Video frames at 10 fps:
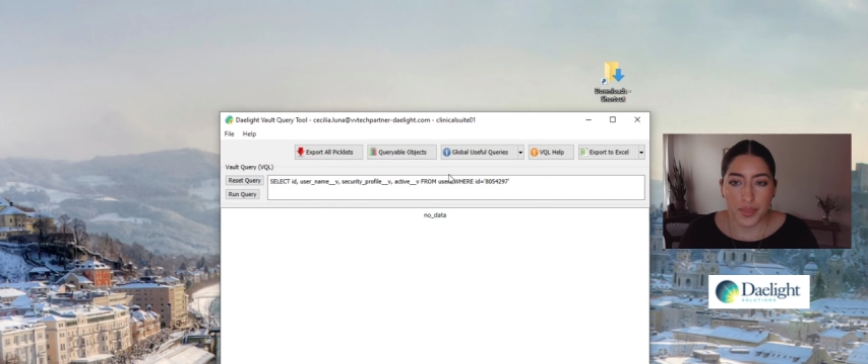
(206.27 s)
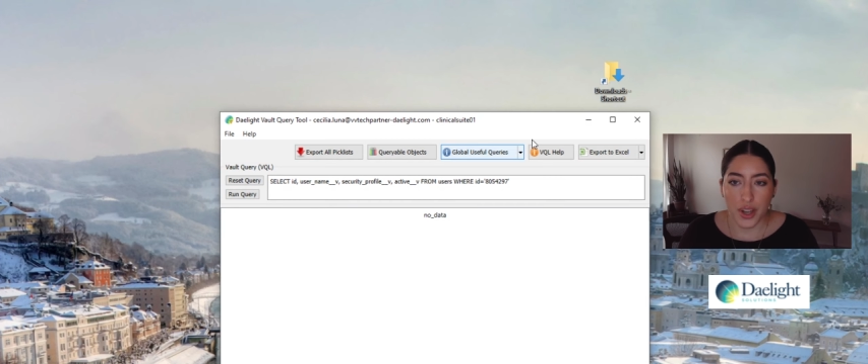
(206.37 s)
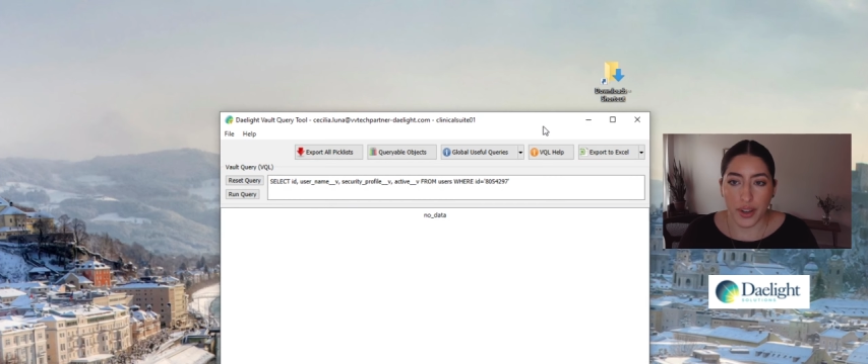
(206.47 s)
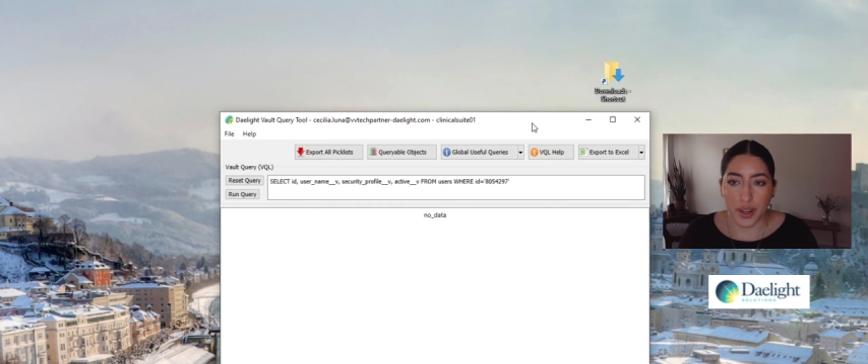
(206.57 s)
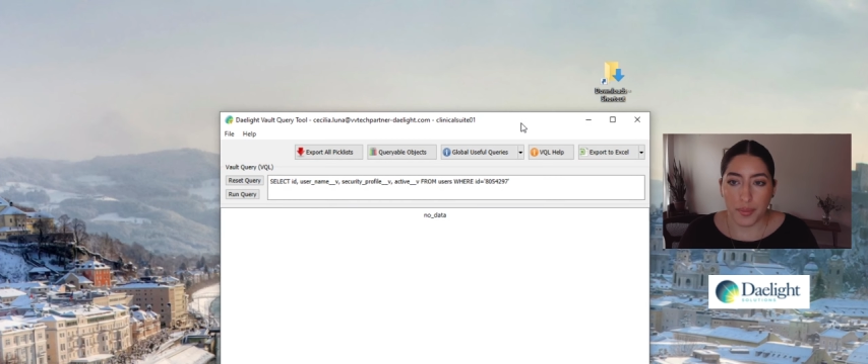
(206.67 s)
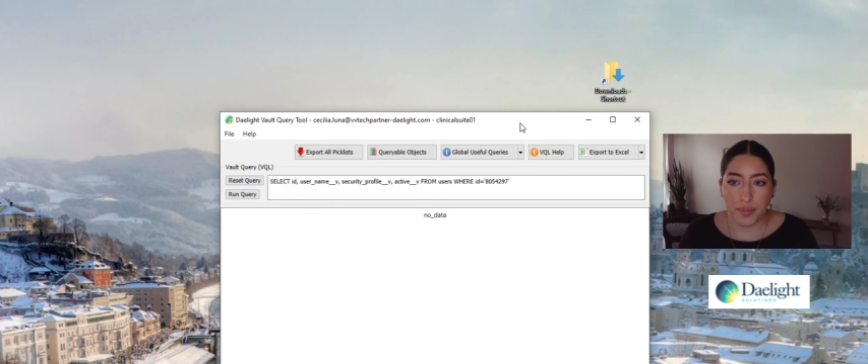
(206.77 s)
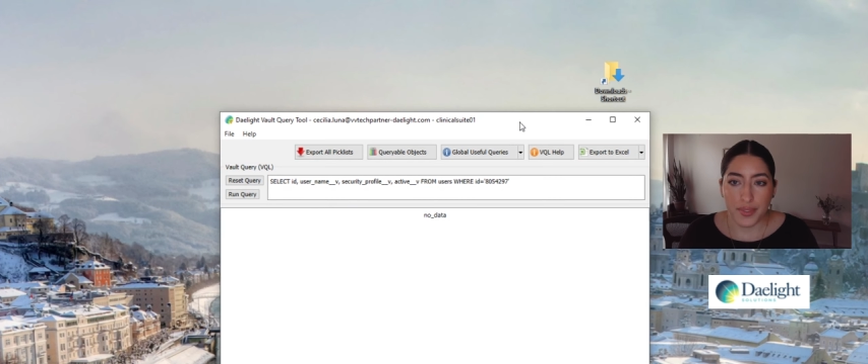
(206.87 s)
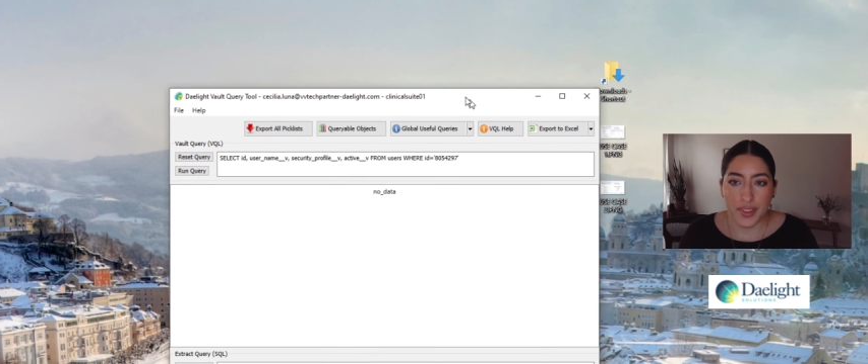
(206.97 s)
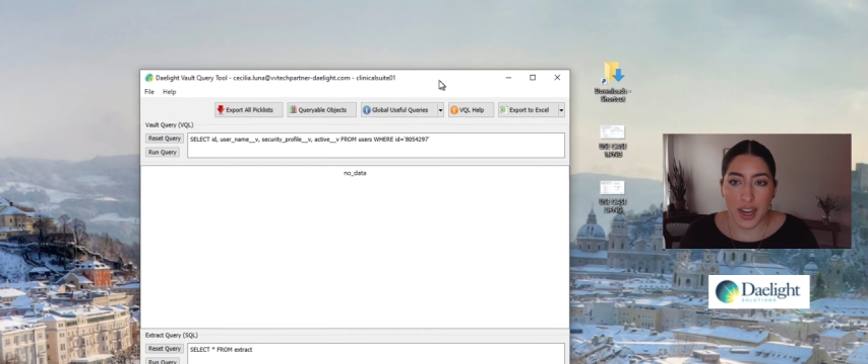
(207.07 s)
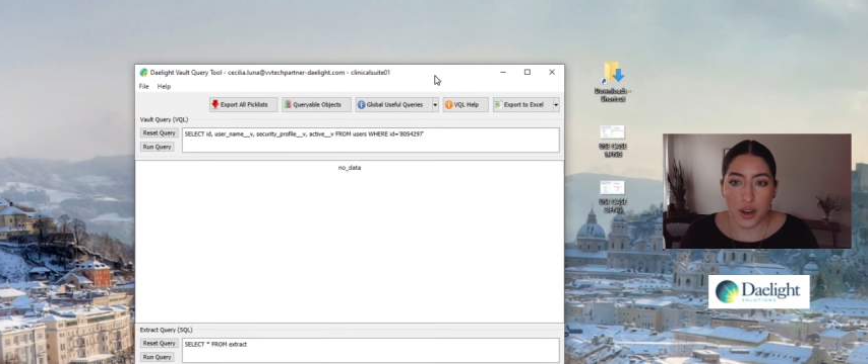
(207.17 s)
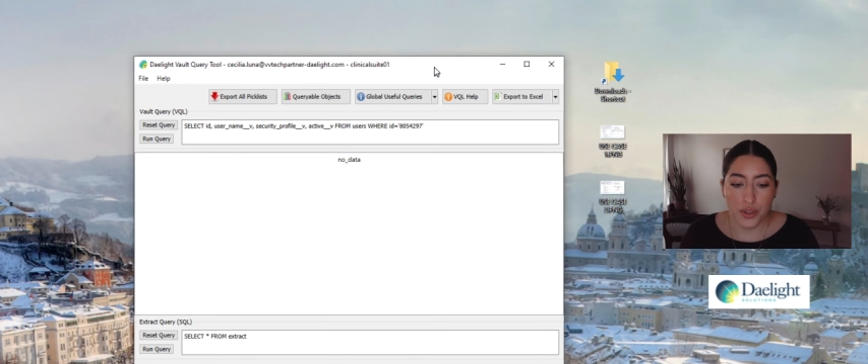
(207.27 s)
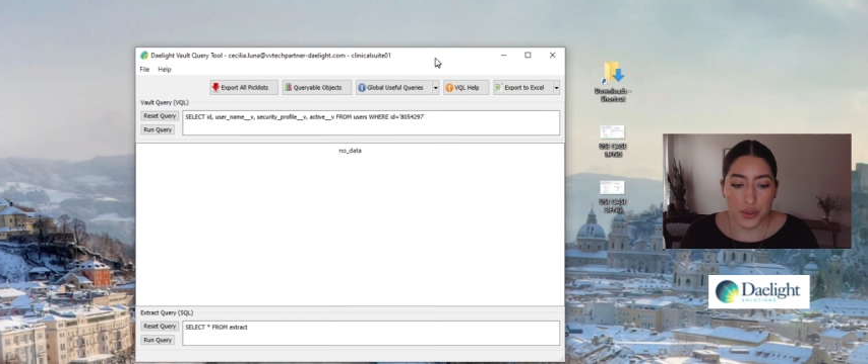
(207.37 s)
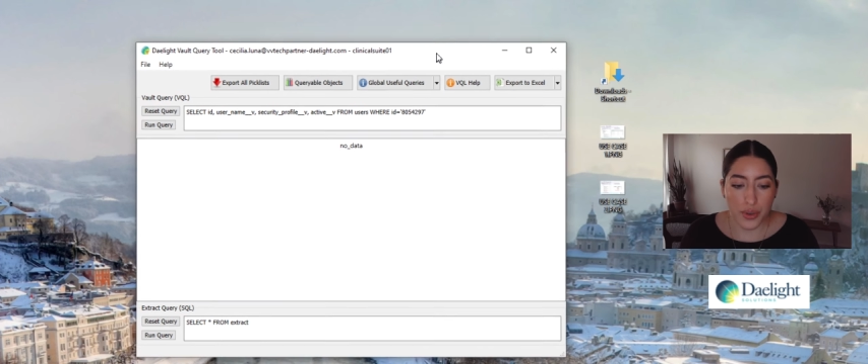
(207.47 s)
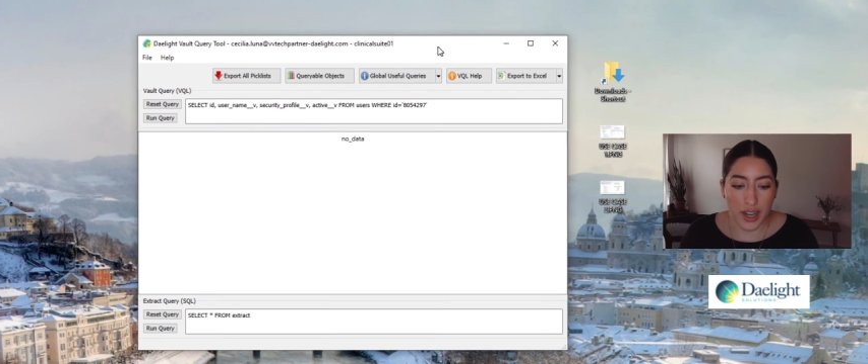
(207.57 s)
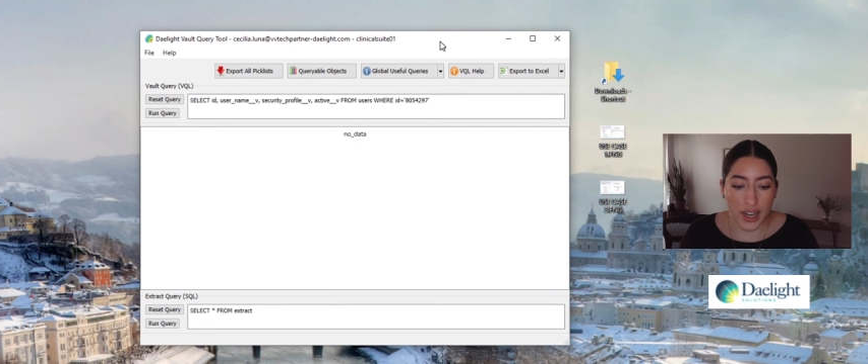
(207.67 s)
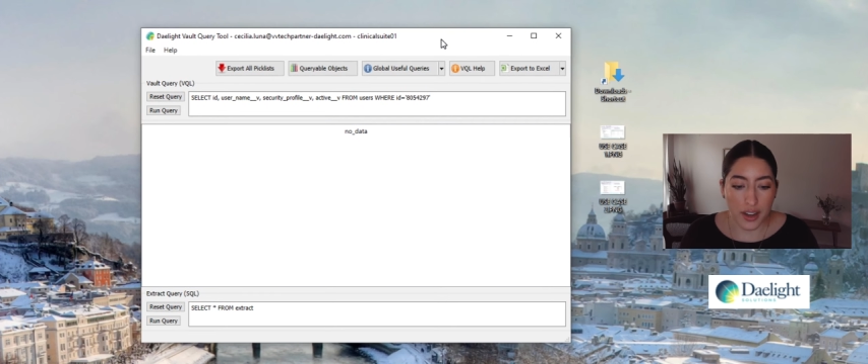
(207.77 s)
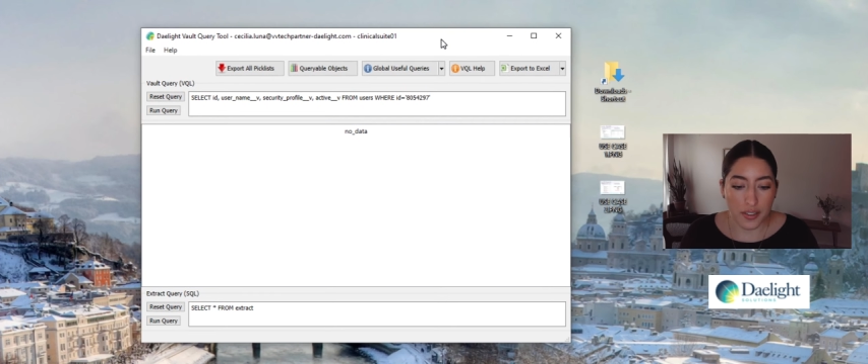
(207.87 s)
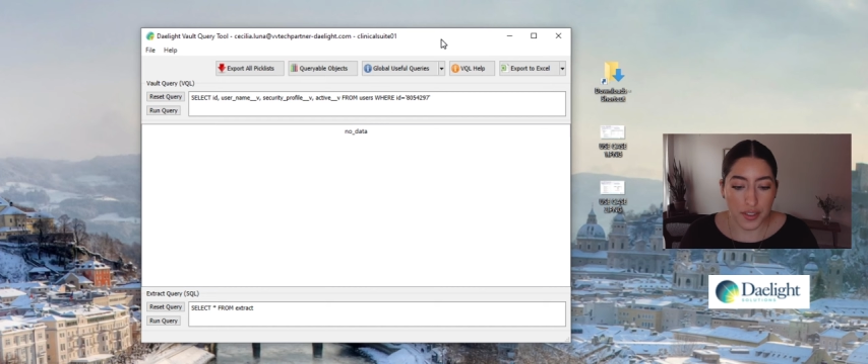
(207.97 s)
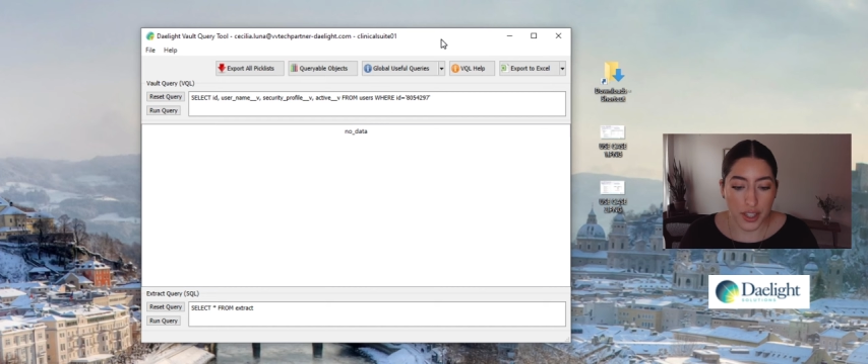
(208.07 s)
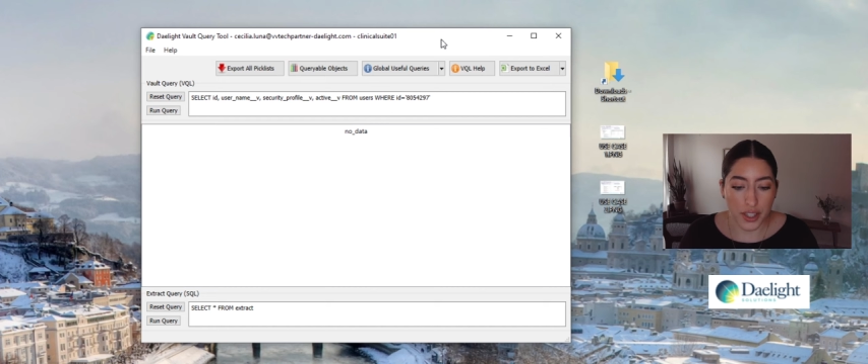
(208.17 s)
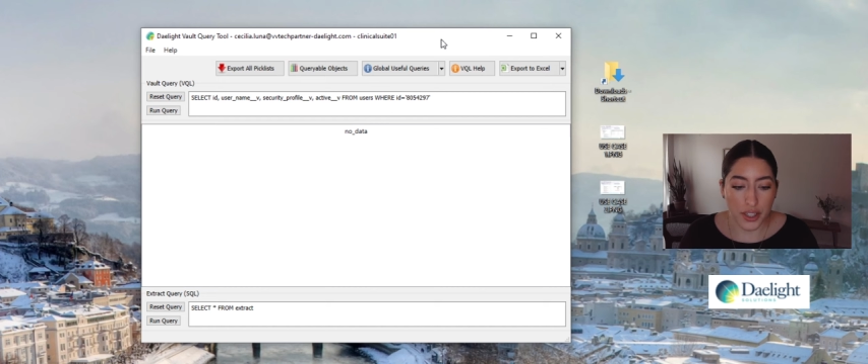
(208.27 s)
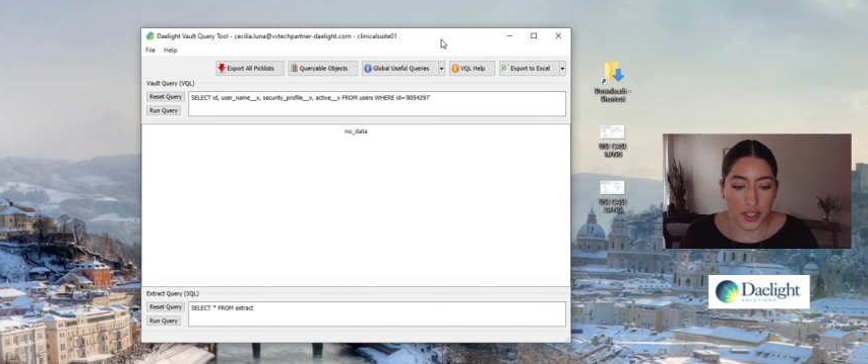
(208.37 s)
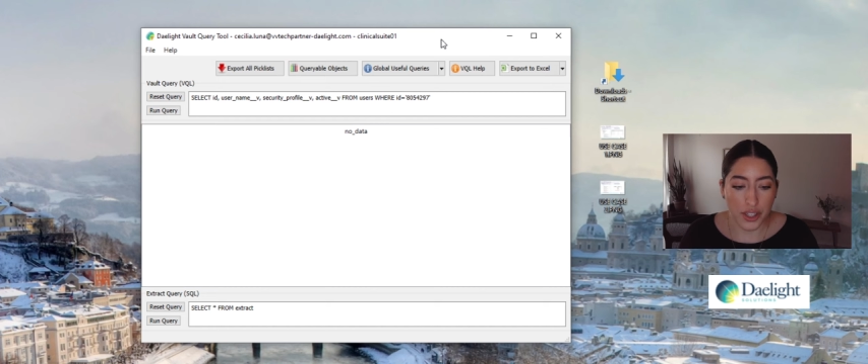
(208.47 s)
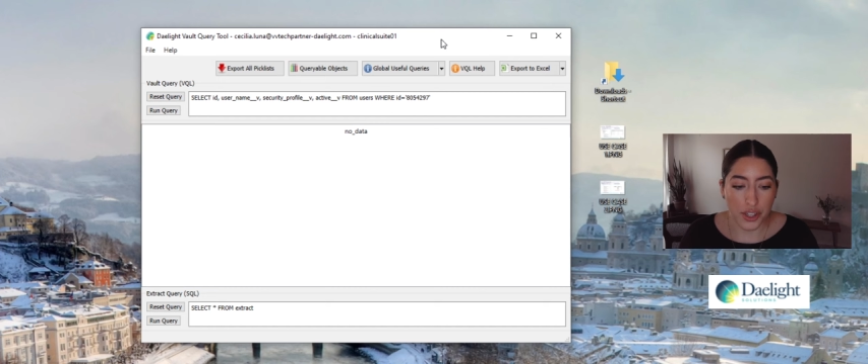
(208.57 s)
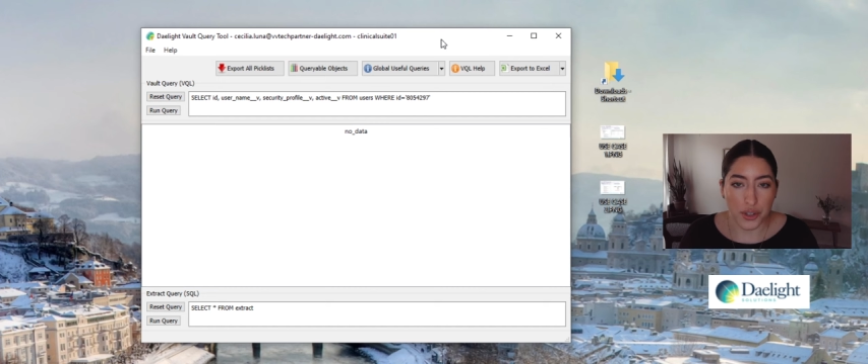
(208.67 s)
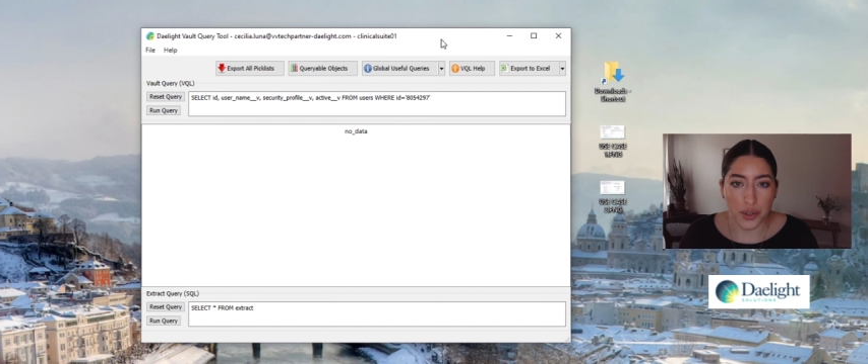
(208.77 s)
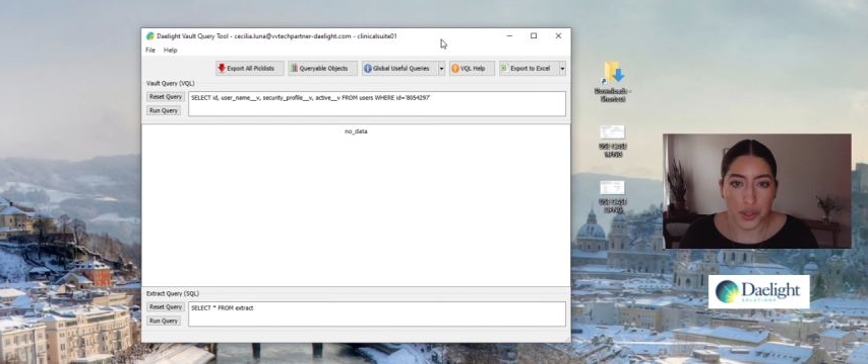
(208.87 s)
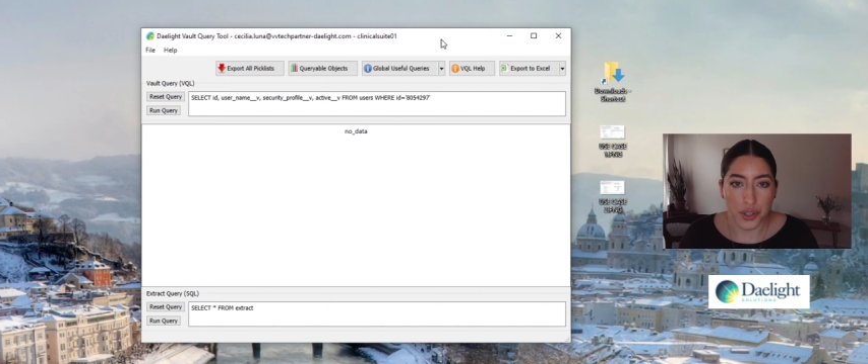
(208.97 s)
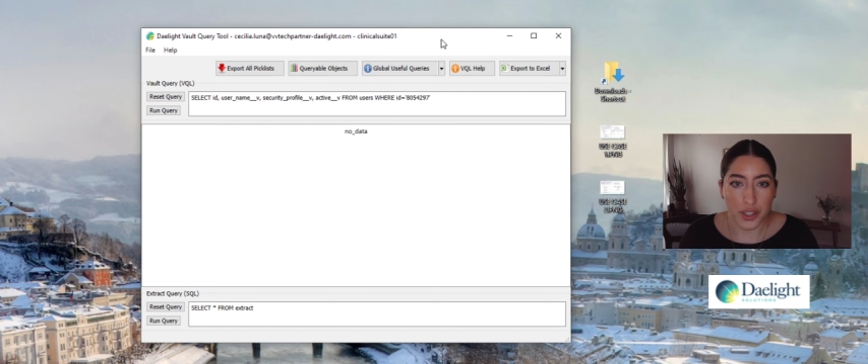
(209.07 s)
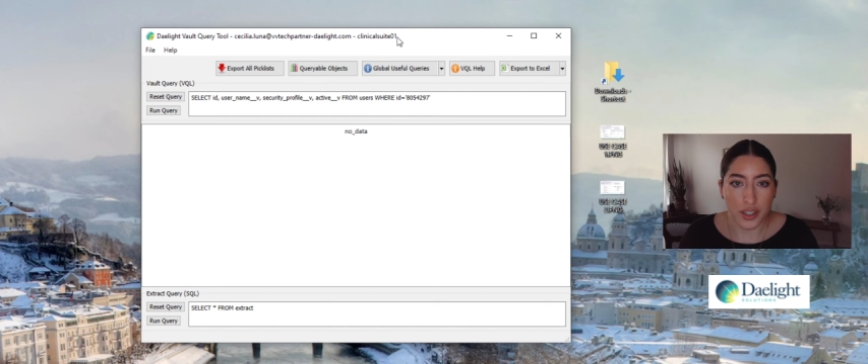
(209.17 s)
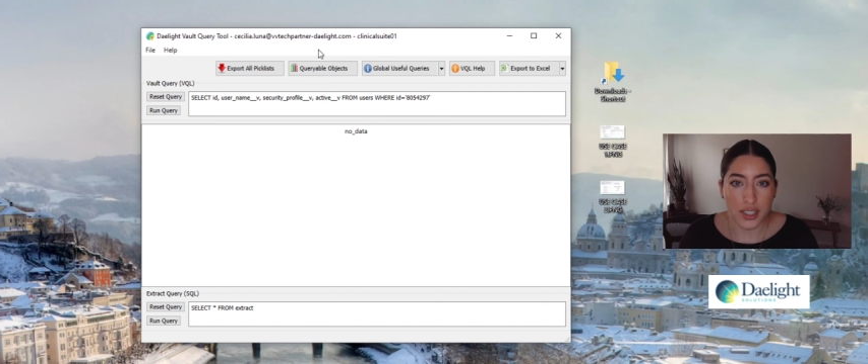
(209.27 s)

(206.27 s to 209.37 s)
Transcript: Okay, now you have here your